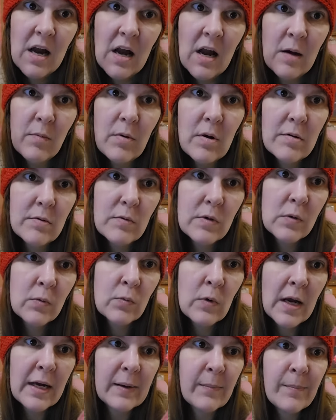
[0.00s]
I probably wouldn't
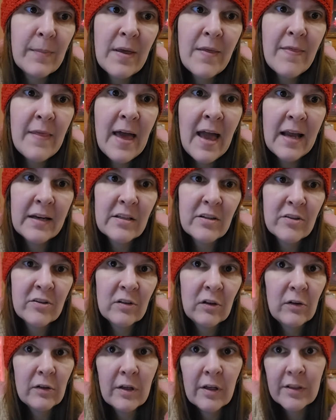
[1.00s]
recommend that just
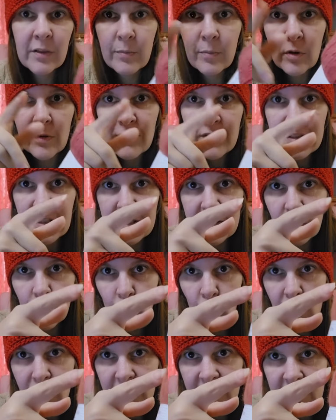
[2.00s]
solely on the purpose that's a
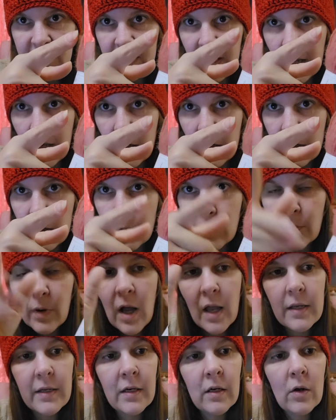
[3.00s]
roving style.
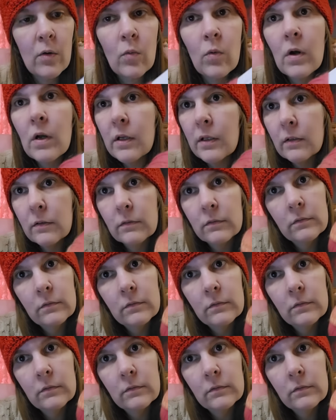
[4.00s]
But you know what?